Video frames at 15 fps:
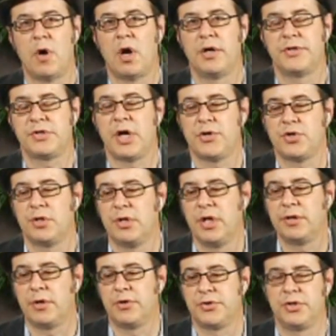our discussion
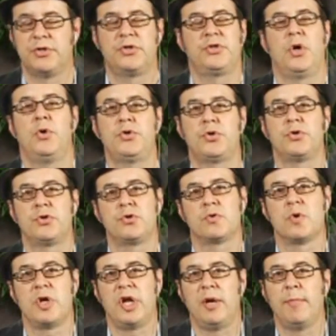that there's a social
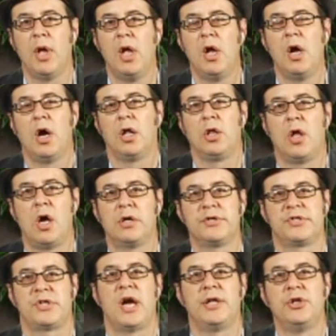stream
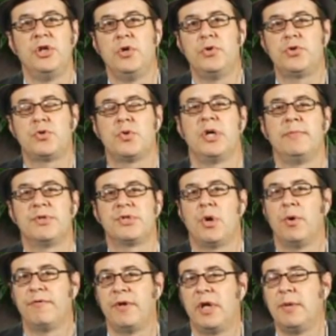alongside Ustream.
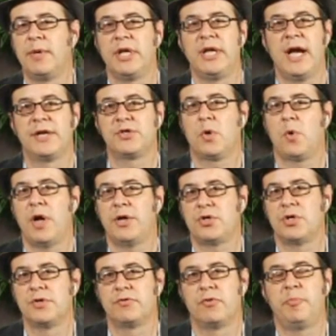So if anybody has
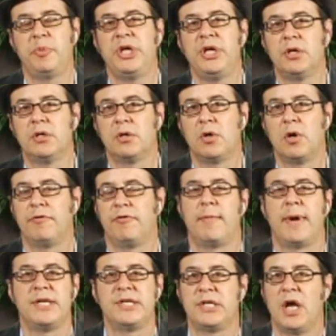questions for Peter or for
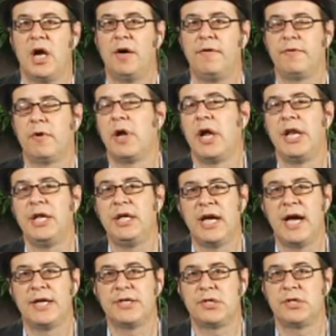myself or any
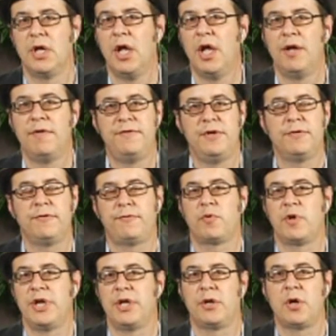guests, feel
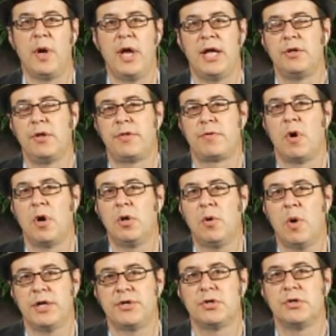free to go ahead and throw
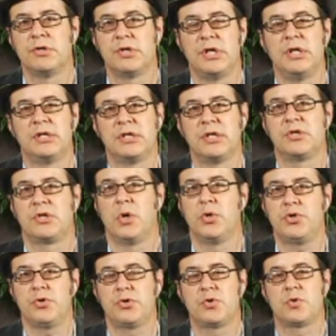questions into the
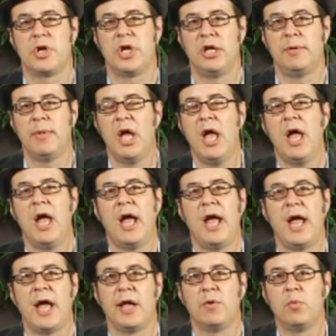social stream,
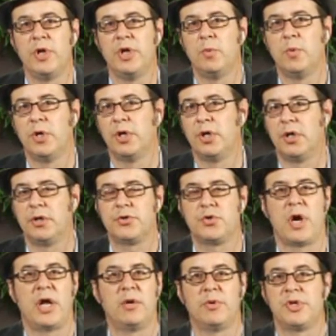and we will
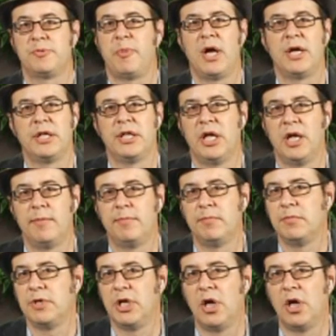try to respond to them,